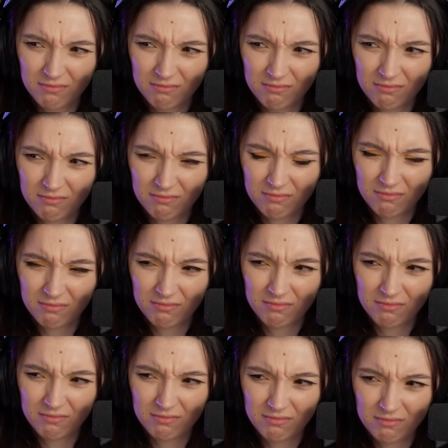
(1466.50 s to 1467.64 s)
But where are they?
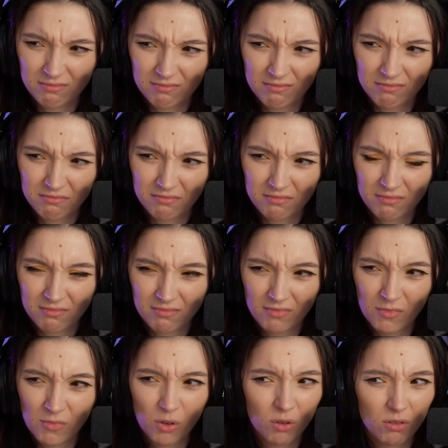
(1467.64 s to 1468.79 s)

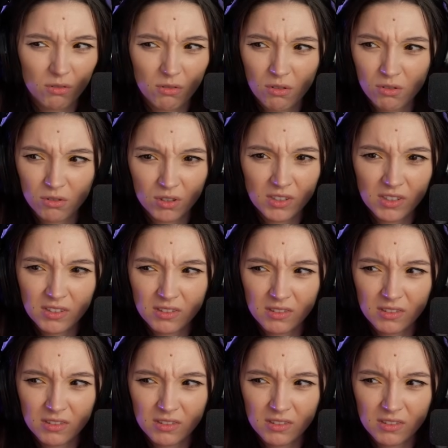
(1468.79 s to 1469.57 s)
Or no, this Where's is...